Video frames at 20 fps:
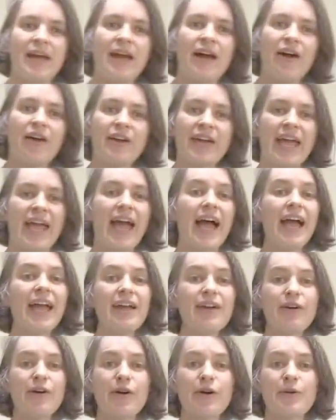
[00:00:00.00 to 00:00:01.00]
Okay,
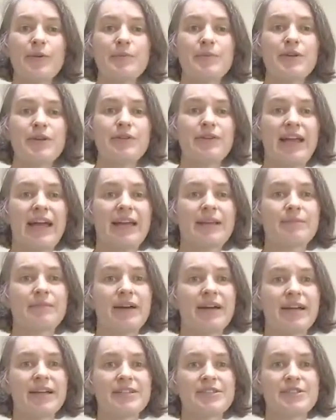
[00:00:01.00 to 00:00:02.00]
I hope you liked
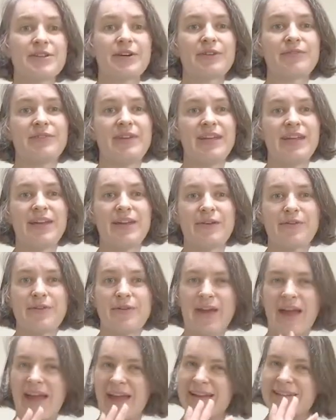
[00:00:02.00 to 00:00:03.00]
my short video
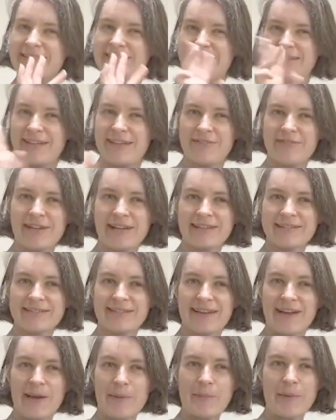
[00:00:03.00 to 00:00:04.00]
and see you next
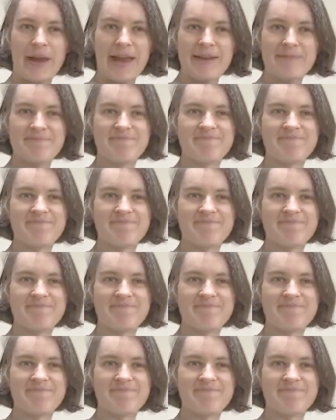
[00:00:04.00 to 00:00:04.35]
time. Bye.